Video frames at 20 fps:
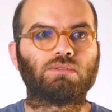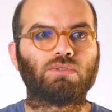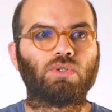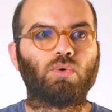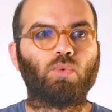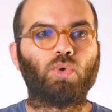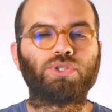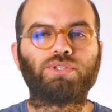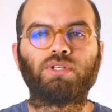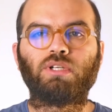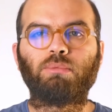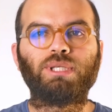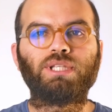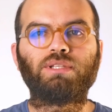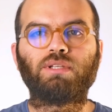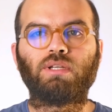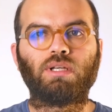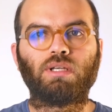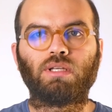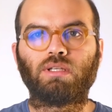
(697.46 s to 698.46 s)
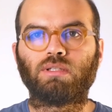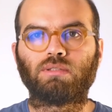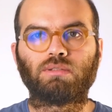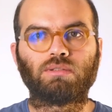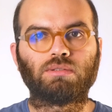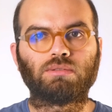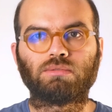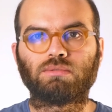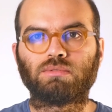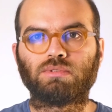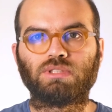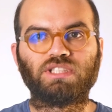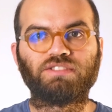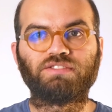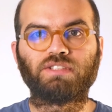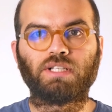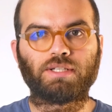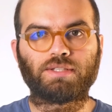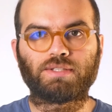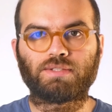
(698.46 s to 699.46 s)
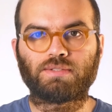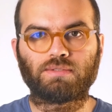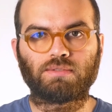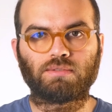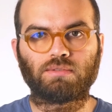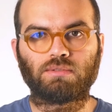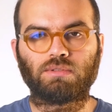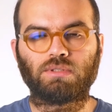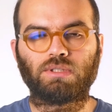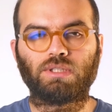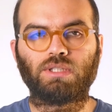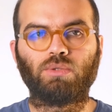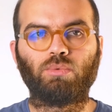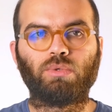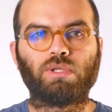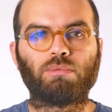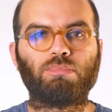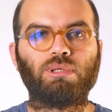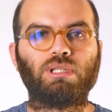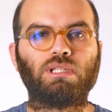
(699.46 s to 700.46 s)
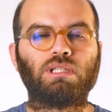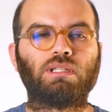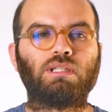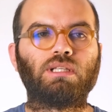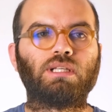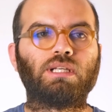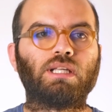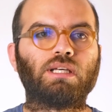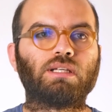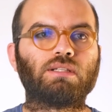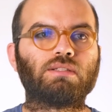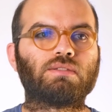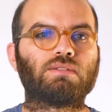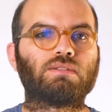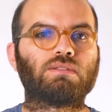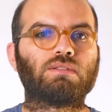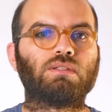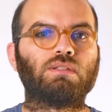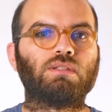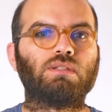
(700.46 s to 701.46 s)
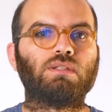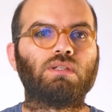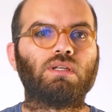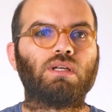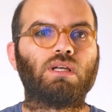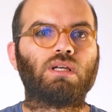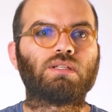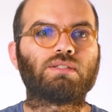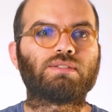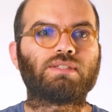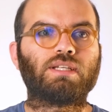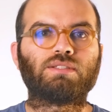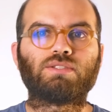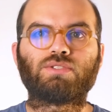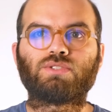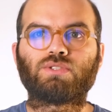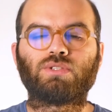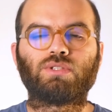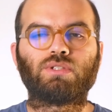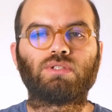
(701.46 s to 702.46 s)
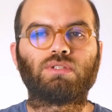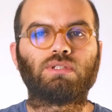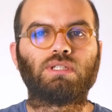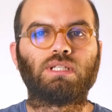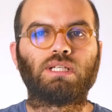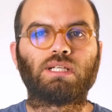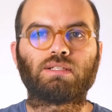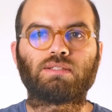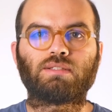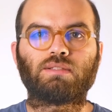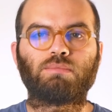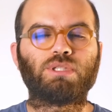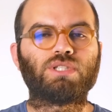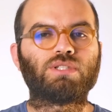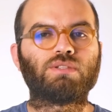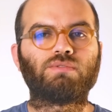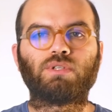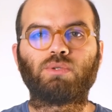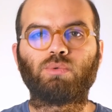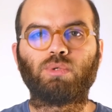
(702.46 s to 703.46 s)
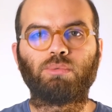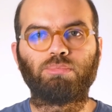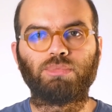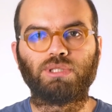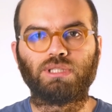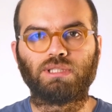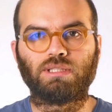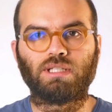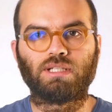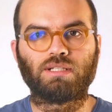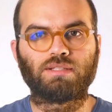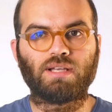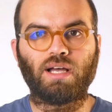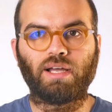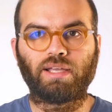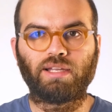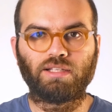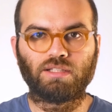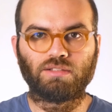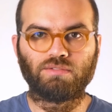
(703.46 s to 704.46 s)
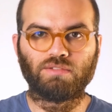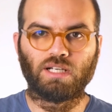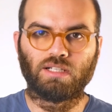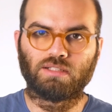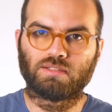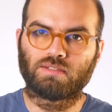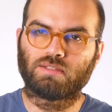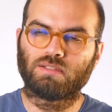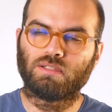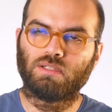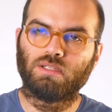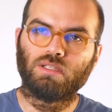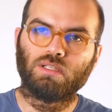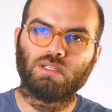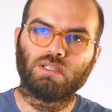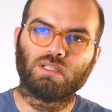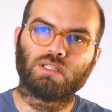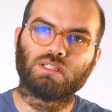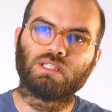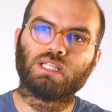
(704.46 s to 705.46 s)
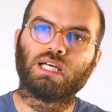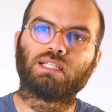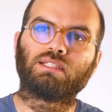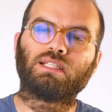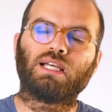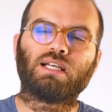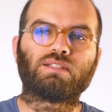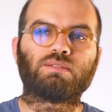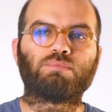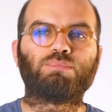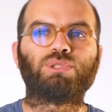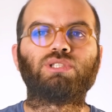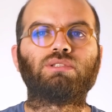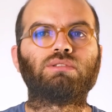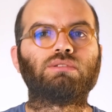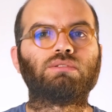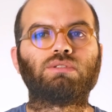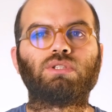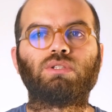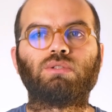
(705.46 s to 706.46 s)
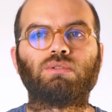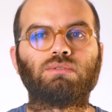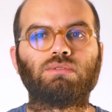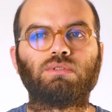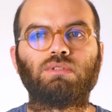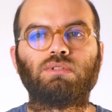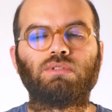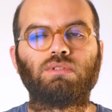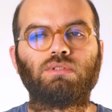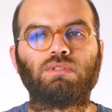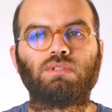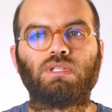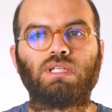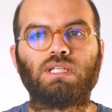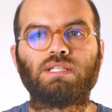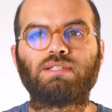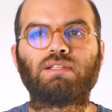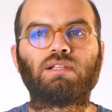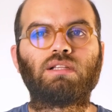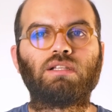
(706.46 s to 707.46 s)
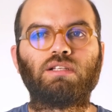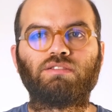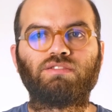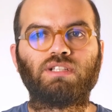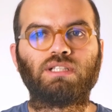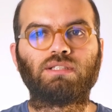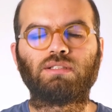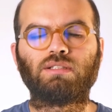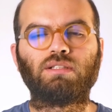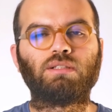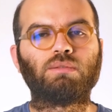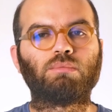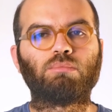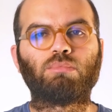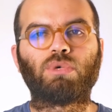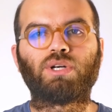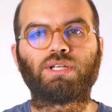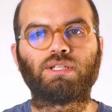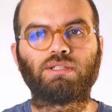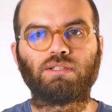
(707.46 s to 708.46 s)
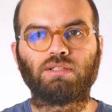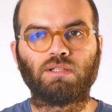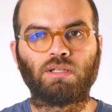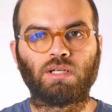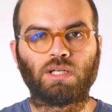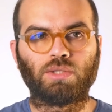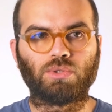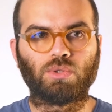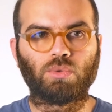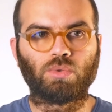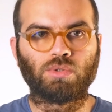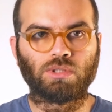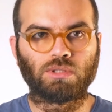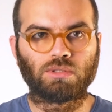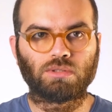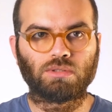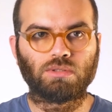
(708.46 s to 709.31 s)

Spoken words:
water metering device? Can we build the next sensor, the next piece of equipment that is highly advanced, that has been recently invented and marketed around the world?